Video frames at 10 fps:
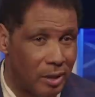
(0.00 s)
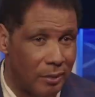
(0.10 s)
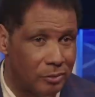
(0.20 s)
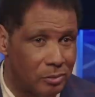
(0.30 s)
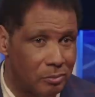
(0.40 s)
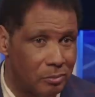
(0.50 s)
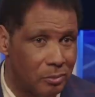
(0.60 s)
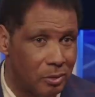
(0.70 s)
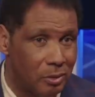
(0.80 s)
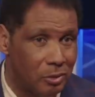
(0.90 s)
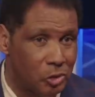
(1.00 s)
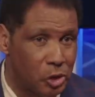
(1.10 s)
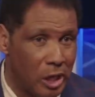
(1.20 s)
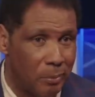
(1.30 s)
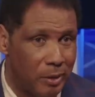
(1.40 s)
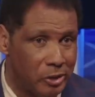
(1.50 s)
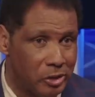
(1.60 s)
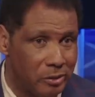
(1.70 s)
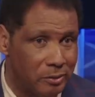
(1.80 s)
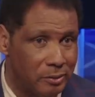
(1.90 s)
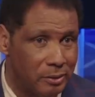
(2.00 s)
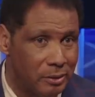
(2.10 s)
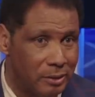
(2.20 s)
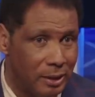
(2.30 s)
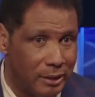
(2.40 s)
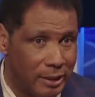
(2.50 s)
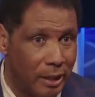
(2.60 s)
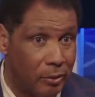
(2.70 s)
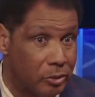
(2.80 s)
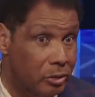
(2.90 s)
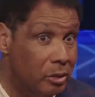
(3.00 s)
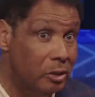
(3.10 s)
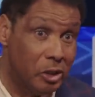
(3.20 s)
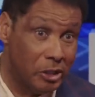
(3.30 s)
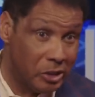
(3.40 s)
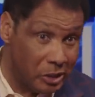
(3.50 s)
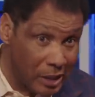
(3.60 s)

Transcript: left. Shaq Mason, Ted Karras, J.C.